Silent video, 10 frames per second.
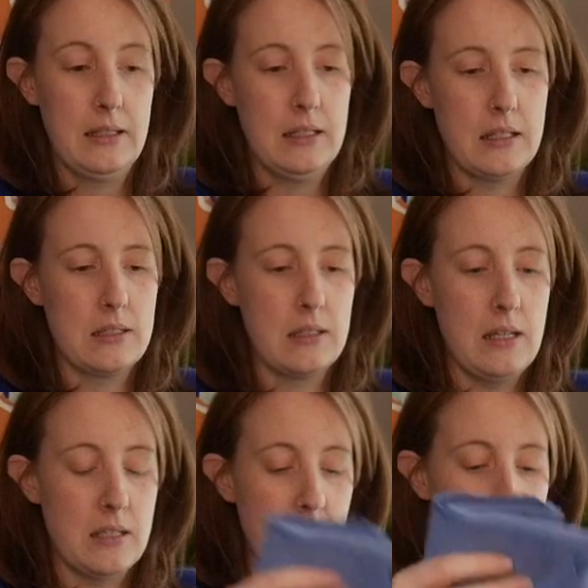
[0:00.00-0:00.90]

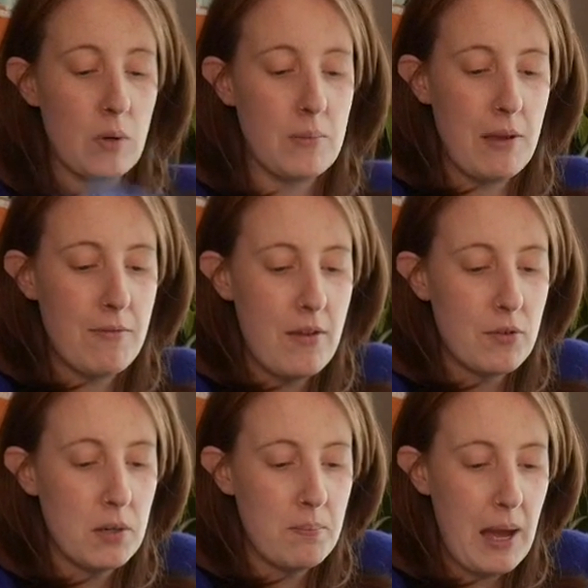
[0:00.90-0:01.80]
it's like one of my
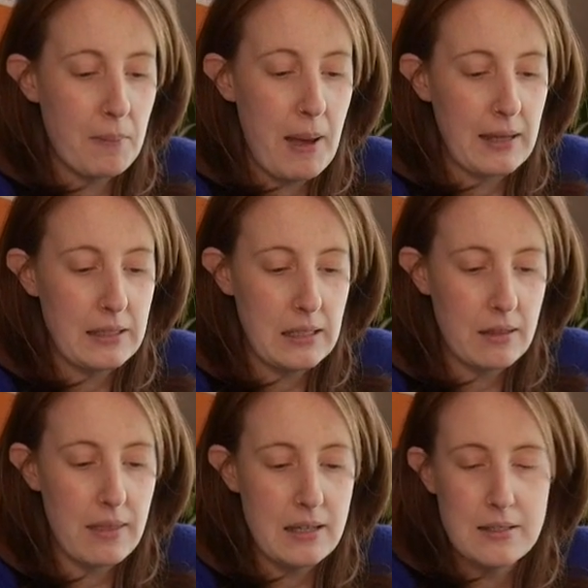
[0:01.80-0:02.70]
favorite
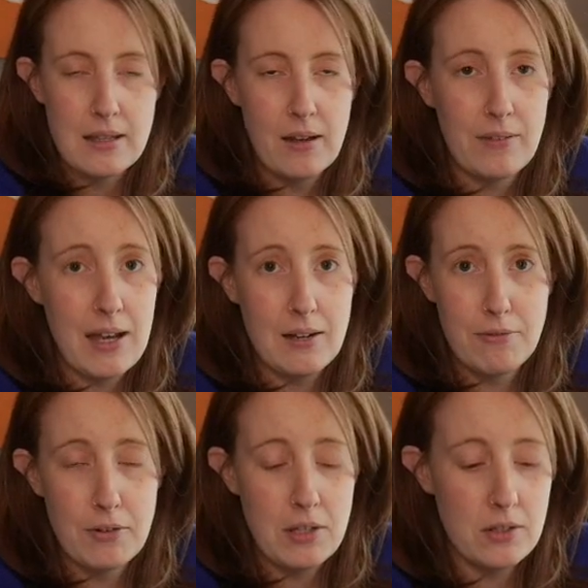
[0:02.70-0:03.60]
backpacking things, and I've had it
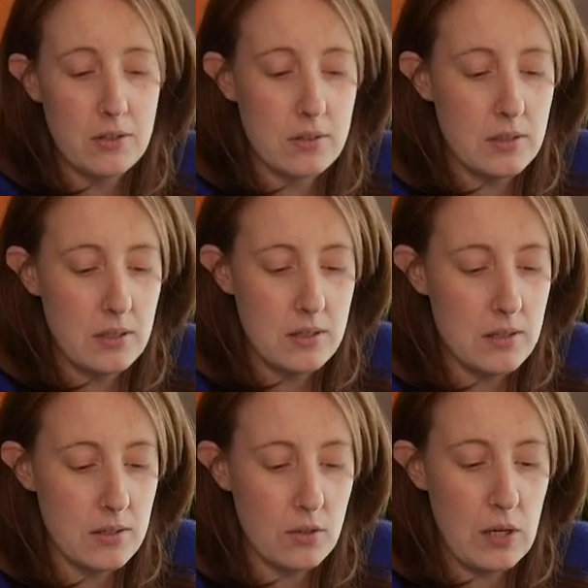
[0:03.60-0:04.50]
for years and it
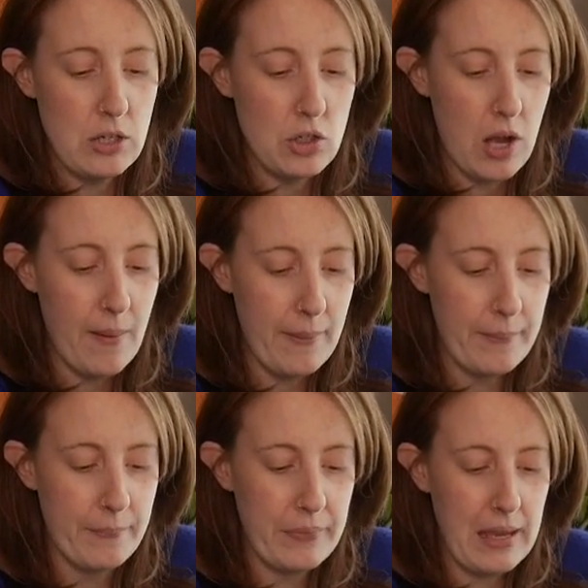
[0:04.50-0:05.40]
does a great job.
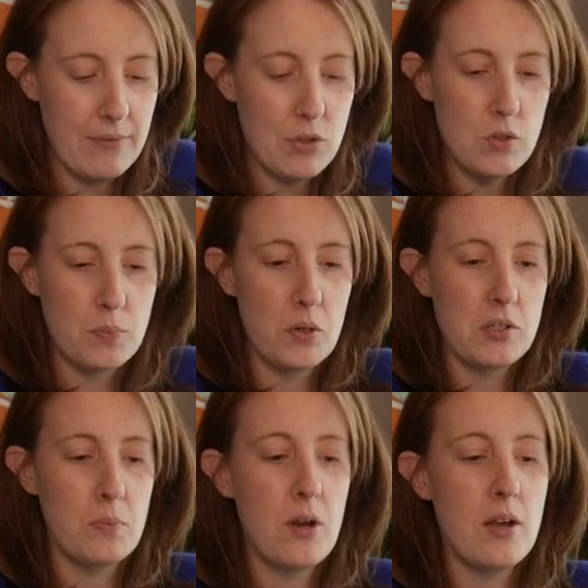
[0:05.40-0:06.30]
I have two
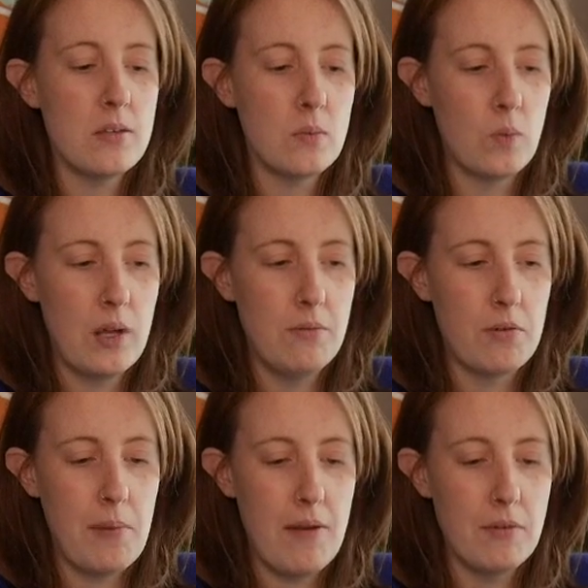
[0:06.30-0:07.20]
sports bras, one
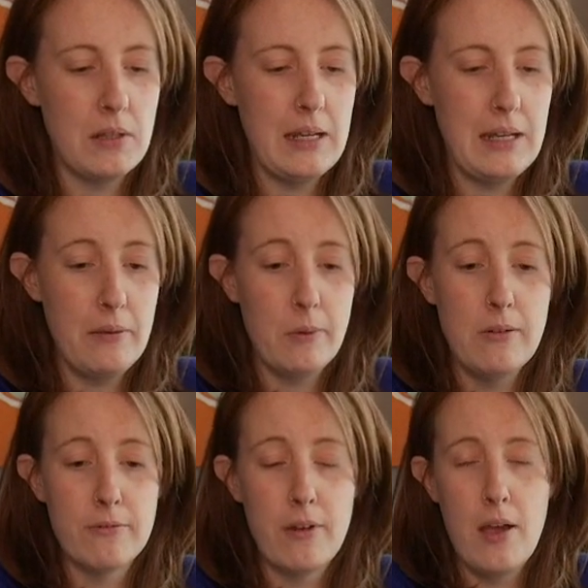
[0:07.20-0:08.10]
from Everlane and
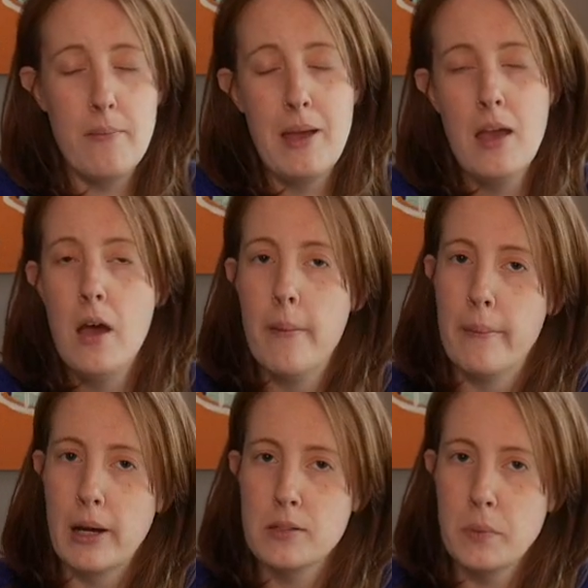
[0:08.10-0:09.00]
one from
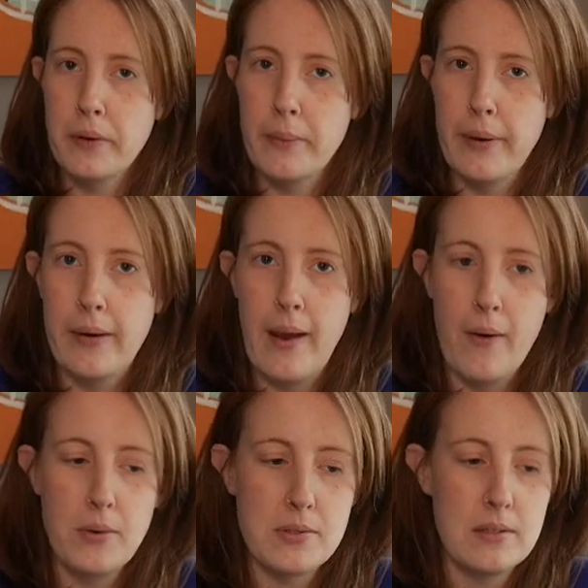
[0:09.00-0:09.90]
Mark's Work
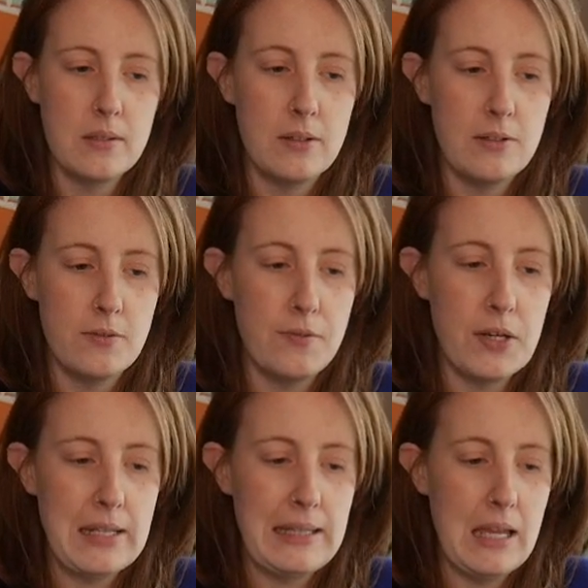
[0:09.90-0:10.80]
Warehouse. It's
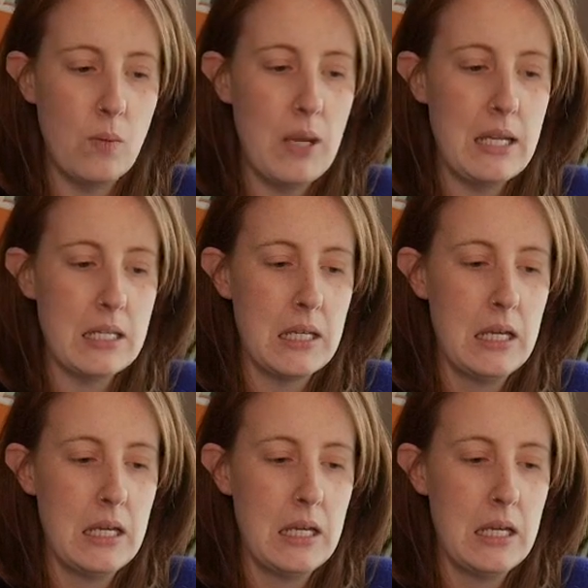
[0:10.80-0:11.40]
very lightweight.